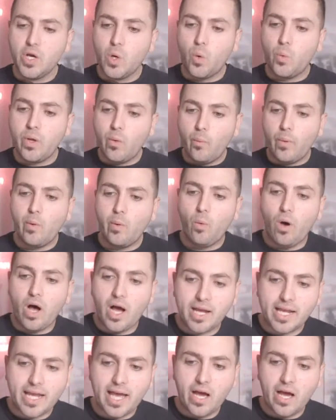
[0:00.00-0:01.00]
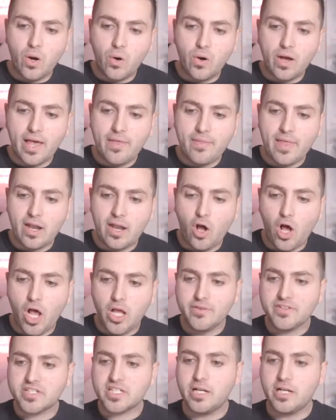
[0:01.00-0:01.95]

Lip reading: we walk out, and then all of a